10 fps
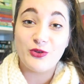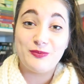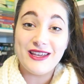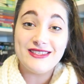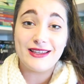So
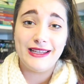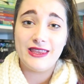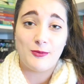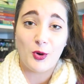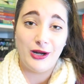
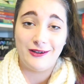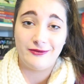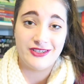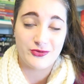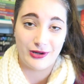basically the point
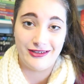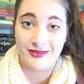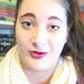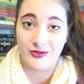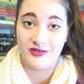of this
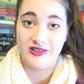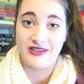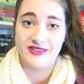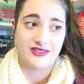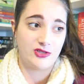readathon
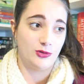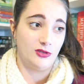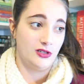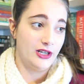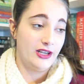is
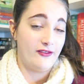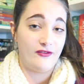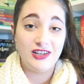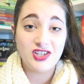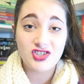to
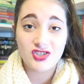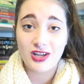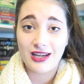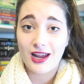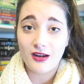finish
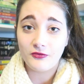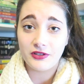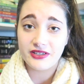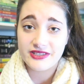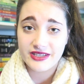any
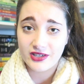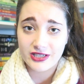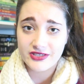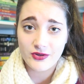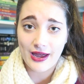unfinished
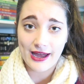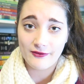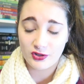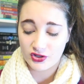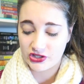series you
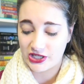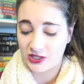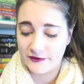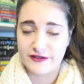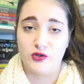have on your
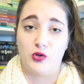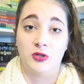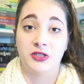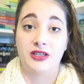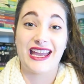shelves
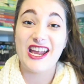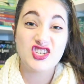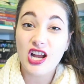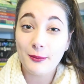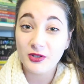or
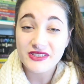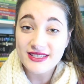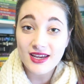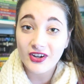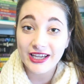catch up on the
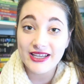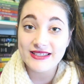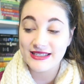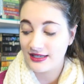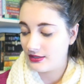series.
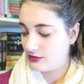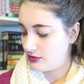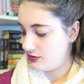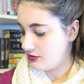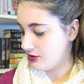
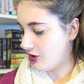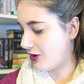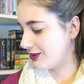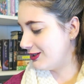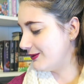
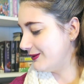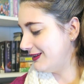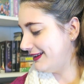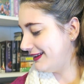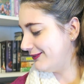Oh,
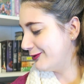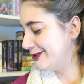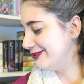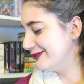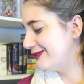Looney,
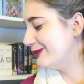what do you